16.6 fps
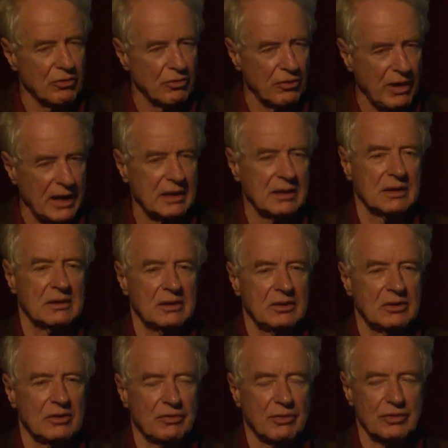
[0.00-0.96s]
radically
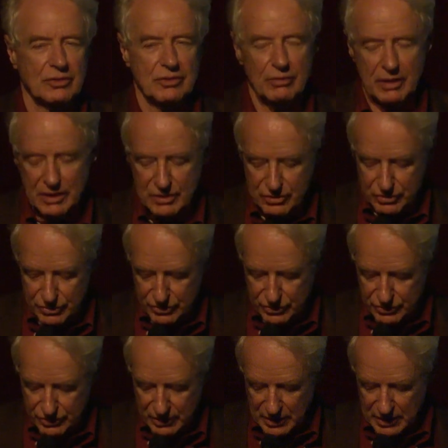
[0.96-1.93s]
different
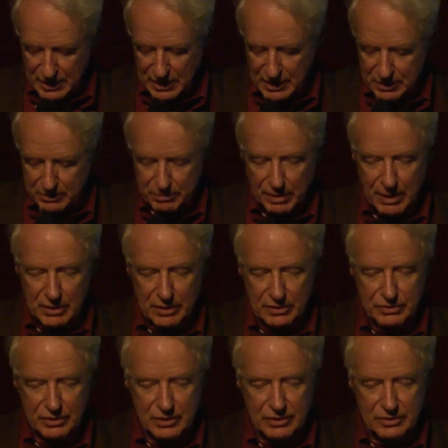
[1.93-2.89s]
directions in
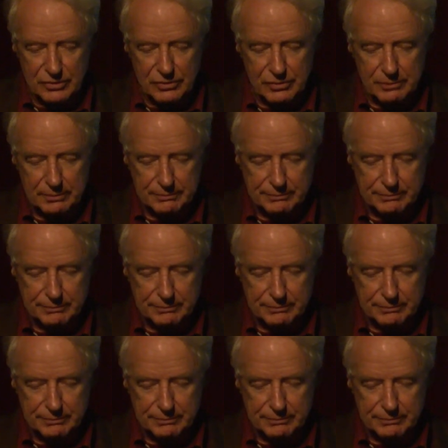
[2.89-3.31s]
politics.